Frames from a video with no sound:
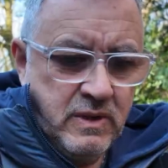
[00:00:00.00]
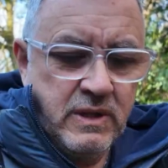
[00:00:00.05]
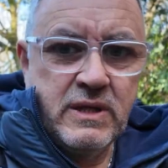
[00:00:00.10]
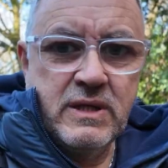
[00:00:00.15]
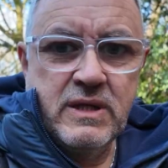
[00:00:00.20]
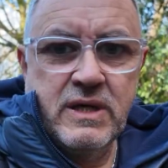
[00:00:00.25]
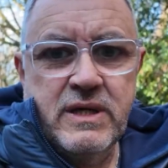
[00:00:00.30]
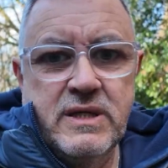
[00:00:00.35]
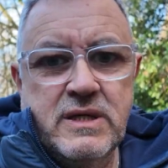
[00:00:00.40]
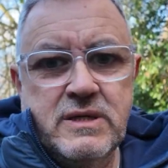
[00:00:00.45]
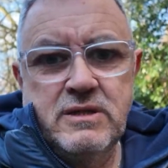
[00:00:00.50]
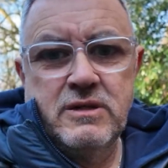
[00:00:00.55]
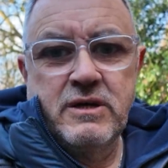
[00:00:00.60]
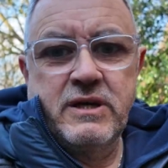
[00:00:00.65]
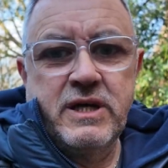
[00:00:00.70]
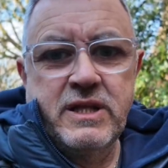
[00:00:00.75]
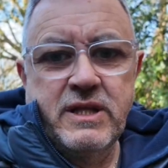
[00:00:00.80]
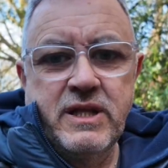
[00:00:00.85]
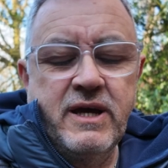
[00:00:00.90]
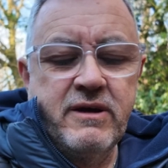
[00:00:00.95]
Well,
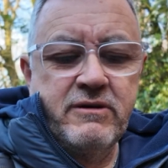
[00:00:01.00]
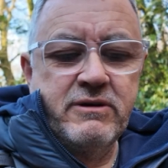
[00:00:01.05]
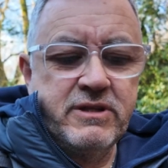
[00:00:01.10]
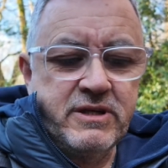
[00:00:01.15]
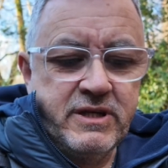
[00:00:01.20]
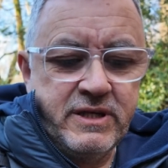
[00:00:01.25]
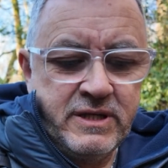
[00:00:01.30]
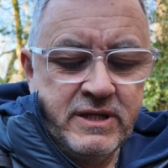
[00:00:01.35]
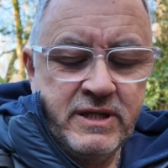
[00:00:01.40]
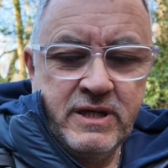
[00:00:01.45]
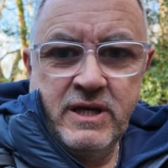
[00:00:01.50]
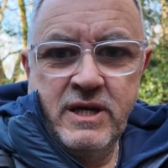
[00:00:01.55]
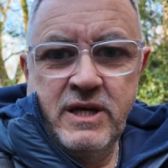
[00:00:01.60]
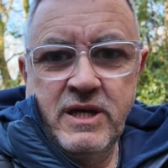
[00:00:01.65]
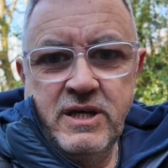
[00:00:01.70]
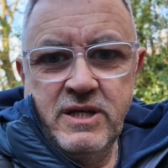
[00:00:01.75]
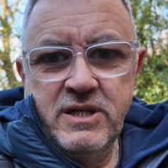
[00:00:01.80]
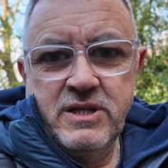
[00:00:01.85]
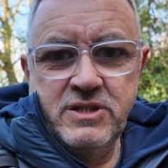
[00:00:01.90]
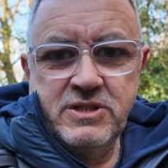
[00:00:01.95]
looking there at the
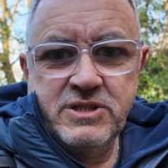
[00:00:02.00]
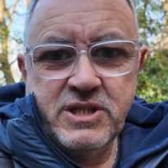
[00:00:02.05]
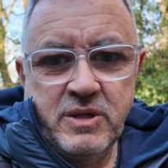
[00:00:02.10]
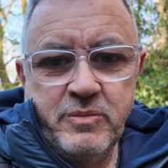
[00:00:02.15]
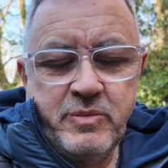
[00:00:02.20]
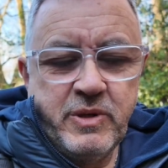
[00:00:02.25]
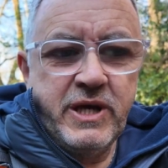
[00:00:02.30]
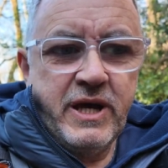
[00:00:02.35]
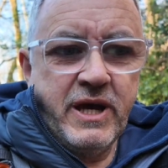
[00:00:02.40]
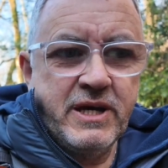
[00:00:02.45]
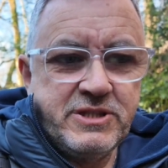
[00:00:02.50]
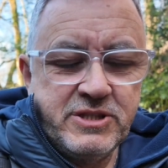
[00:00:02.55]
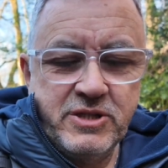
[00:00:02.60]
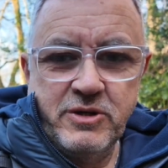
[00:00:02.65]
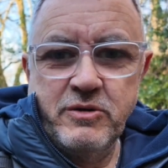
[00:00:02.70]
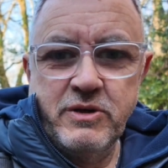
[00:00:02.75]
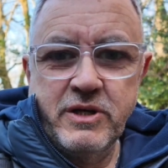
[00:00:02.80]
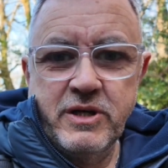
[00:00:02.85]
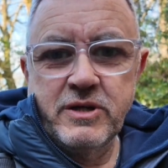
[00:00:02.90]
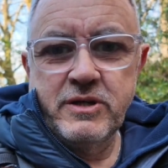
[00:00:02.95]
GPS
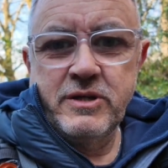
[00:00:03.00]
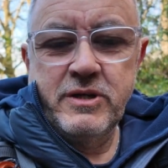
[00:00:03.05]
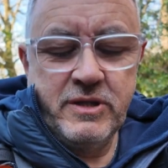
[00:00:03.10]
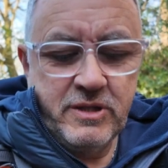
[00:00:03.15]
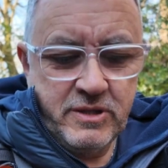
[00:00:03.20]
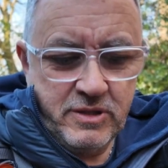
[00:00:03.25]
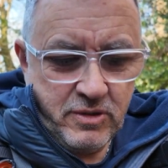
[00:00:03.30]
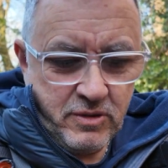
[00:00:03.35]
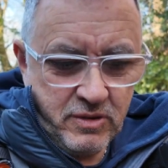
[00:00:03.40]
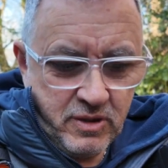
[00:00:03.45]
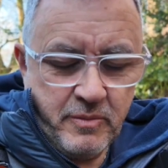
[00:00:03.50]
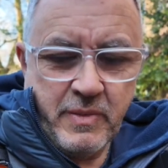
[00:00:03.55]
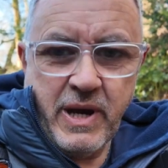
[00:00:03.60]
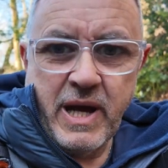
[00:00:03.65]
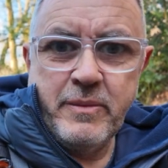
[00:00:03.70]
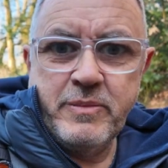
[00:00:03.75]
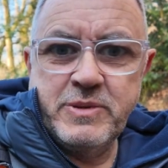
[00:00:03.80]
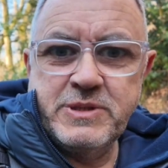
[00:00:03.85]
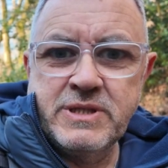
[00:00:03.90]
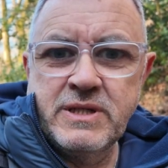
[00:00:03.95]
unit on the
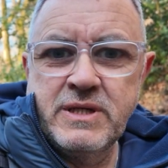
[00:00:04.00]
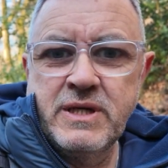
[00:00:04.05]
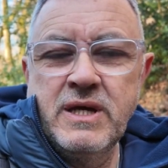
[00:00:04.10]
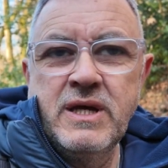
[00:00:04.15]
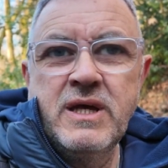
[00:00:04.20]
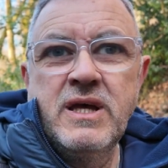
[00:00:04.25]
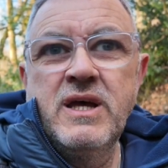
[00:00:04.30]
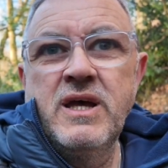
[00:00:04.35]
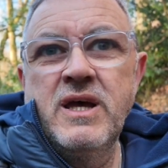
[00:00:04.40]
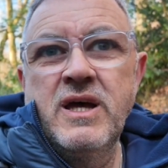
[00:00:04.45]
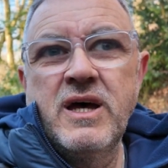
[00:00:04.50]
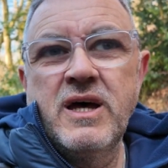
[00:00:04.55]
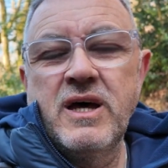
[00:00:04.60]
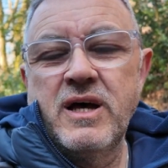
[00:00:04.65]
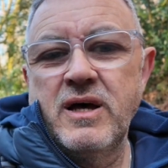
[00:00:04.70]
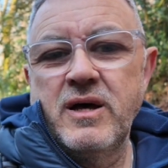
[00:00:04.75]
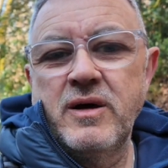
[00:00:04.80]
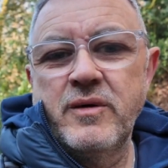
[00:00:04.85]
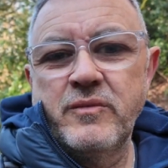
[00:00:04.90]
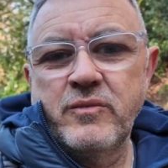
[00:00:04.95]
maps,
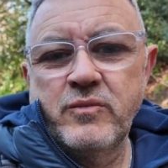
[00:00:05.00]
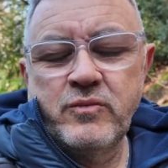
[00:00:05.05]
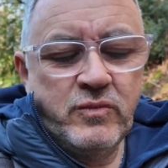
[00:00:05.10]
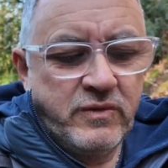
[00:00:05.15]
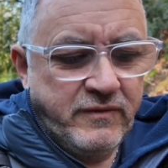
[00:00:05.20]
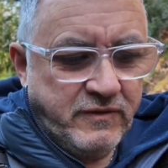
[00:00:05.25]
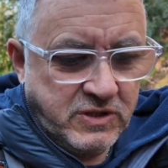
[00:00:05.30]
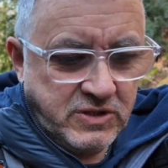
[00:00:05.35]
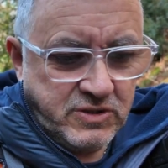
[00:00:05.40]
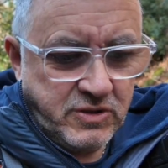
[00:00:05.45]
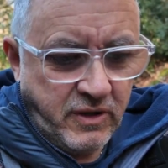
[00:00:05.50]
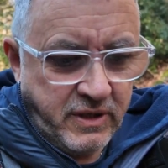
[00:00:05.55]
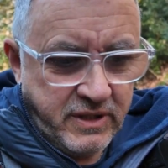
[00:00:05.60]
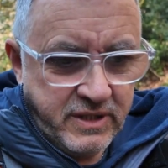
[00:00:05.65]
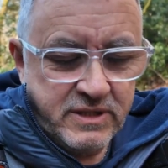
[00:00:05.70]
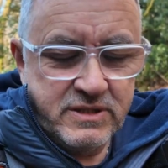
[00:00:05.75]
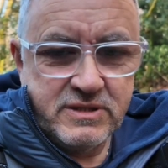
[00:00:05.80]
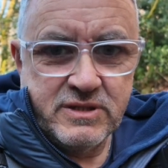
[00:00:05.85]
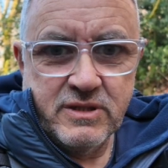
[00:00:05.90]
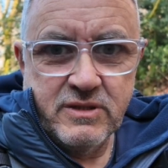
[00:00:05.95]
we
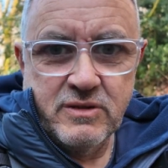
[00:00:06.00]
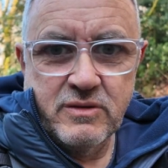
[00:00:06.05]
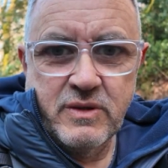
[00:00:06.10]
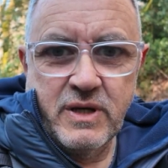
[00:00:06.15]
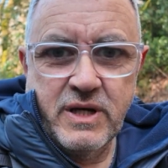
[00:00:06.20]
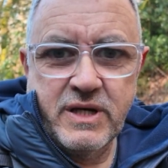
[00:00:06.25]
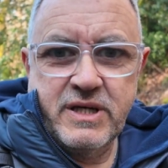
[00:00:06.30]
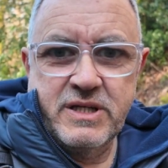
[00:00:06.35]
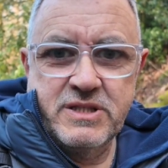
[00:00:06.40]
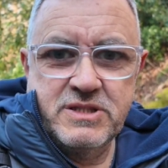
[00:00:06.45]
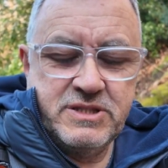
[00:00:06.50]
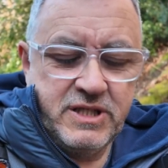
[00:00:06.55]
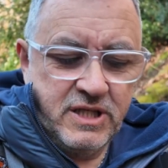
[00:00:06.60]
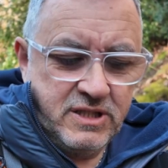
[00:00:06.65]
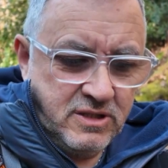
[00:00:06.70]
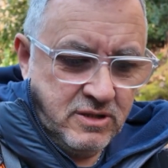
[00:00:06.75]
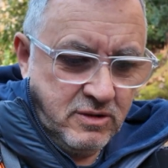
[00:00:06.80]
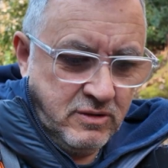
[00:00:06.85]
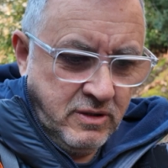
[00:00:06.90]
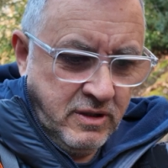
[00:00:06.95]
decided to
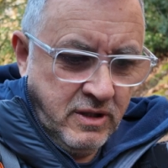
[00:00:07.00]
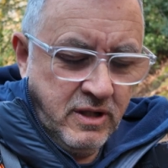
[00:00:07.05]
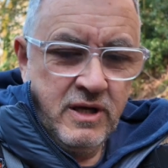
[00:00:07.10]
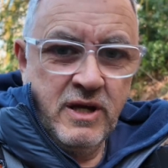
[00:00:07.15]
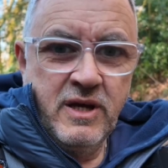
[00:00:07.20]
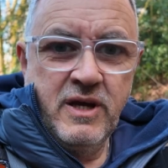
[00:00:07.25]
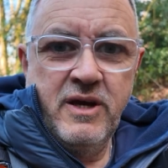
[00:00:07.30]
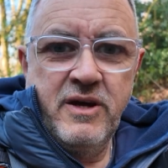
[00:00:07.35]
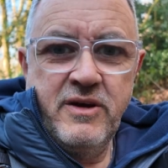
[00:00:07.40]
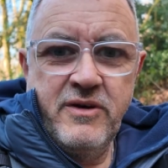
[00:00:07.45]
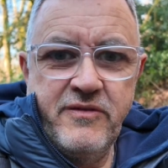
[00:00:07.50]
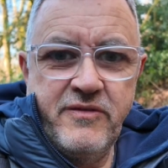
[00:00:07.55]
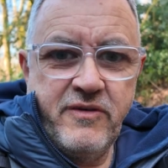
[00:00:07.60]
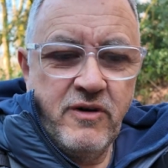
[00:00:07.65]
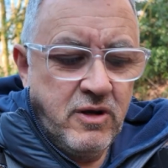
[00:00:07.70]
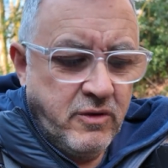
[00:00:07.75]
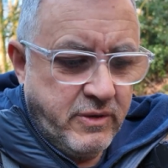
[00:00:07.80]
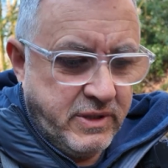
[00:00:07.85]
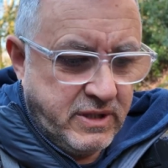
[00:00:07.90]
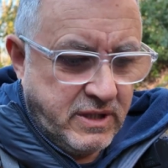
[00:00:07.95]
continue
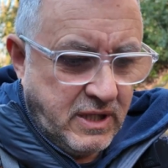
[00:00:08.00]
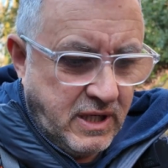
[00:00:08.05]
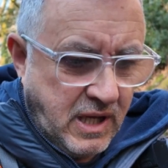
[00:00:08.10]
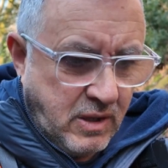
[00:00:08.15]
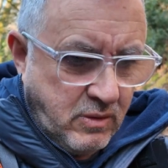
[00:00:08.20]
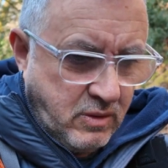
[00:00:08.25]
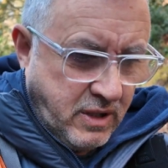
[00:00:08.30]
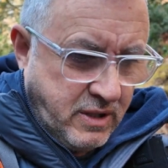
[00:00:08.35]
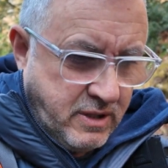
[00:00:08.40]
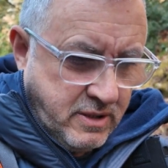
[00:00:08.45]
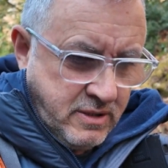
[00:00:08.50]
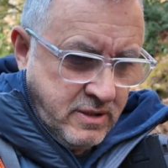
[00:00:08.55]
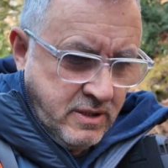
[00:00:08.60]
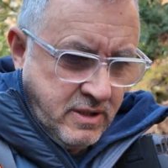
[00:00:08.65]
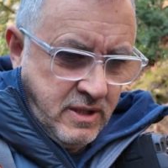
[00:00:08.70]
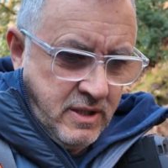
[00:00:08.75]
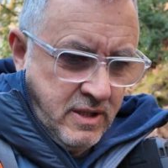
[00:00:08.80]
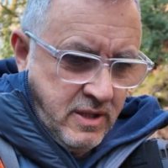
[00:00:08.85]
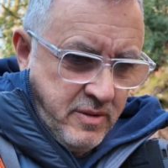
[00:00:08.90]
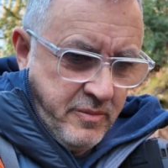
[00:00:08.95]
following the lower
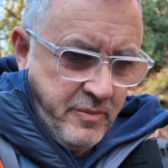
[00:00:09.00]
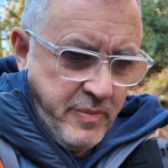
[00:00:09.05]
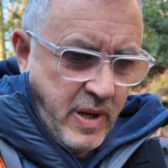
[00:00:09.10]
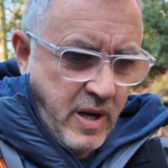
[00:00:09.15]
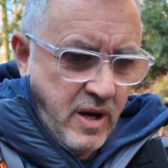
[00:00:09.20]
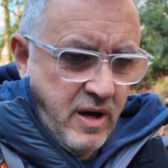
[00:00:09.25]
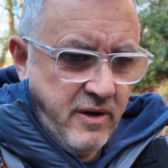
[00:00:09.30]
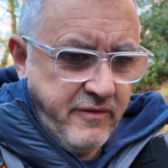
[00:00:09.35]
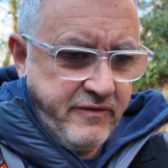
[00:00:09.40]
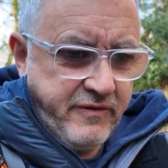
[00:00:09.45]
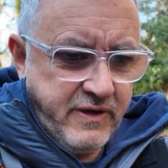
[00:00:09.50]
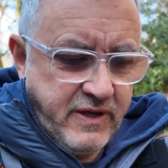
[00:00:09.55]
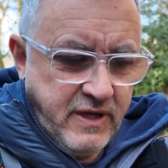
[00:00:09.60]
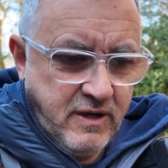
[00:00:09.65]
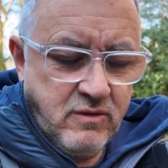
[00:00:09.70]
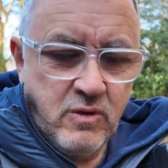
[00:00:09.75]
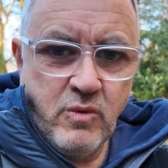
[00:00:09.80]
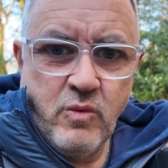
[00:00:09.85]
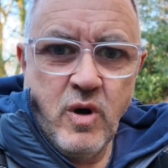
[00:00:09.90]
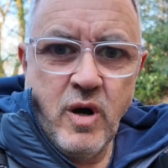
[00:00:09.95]
path
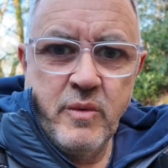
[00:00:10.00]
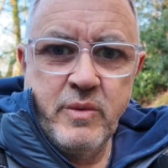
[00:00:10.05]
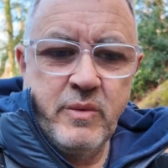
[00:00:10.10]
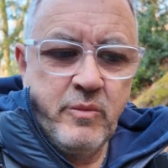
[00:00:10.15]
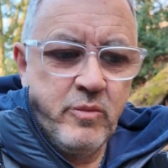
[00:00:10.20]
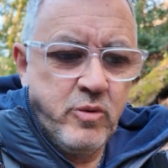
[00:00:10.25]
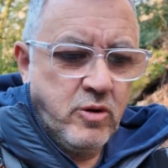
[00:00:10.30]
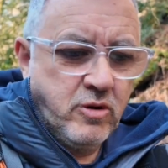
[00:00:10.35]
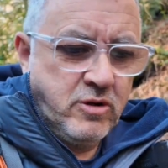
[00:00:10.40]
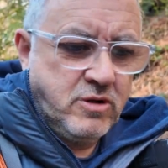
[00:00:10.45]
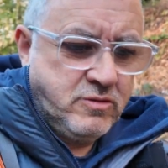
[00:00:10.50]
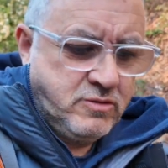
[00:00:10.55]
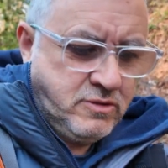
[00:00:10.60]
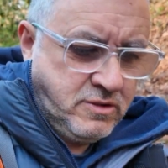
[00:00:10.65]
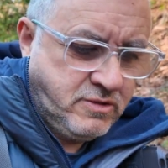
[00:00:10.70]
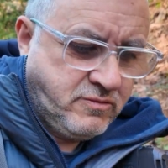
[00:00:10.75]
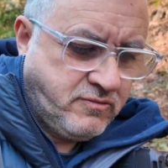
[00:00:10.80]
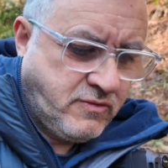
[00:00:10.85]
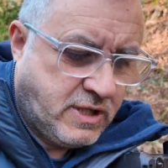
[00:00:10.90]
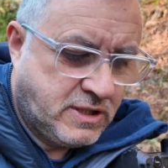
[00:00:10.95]
here at Wyming Brook
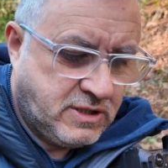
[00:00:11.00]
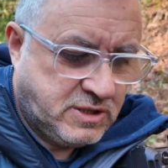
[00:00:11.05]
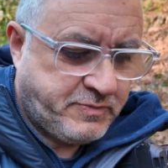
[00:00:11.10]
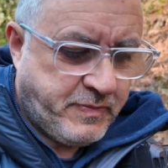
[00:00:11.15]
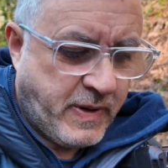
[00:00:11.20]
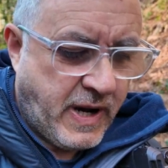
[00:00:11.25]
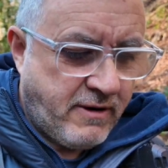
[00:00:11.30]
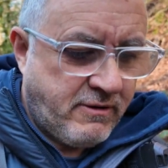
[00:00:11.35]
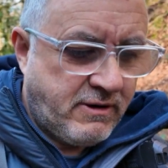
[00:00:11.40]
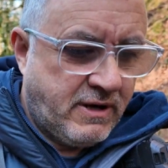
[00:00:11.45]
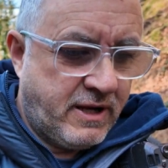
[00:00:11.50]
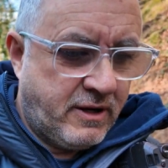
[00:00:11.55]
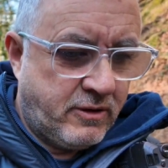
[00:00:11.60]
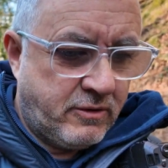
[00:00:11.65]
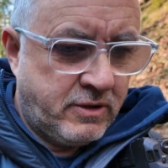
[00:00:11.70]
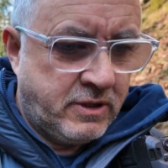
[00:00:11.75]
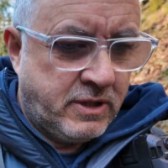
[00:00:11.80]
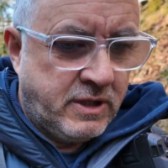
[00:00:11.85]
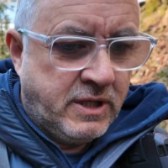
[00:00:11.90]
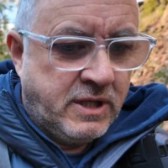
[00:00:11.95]
that runs
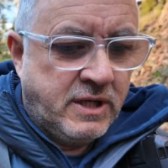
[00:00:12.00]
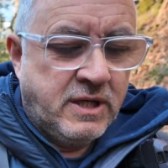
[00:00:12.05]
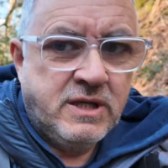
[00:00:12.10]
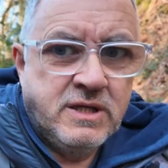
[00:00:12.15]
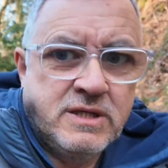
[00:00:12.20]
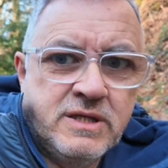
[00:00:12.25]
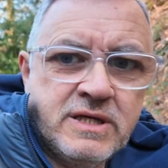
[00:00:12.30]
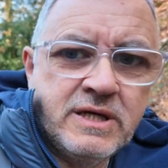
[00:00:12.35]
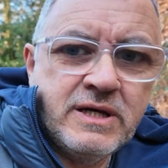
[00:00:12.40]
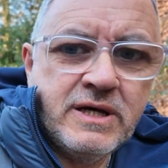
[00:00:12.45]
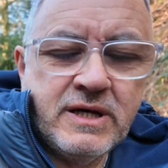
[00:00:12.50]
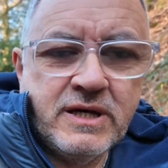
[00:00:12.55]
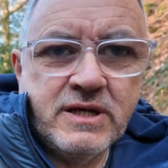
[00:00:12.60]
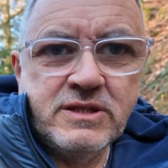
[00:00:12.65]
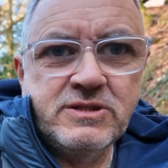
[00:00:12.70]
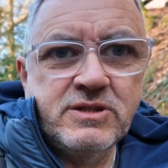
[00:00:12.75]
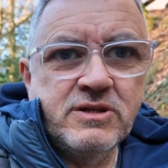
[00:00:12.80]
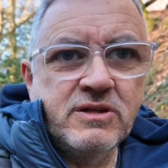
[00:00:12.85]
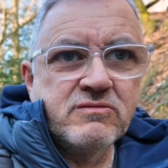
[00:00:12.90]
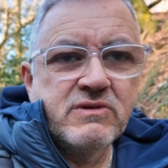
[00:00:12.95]
parallel
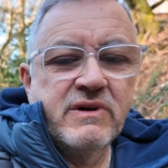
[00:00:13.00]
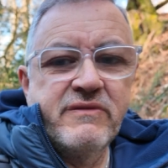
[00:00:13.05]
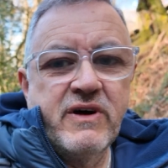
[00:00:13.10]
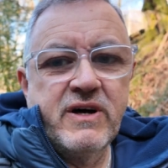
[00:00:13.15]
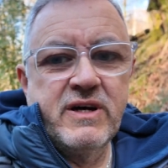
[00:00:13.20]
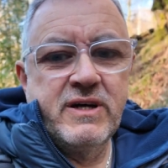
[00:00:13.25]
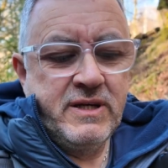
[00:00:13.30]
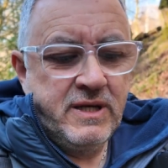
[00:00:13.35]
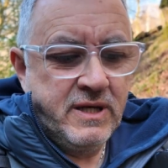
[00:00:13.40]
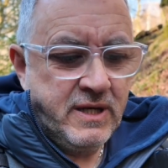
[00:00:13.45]
to the river.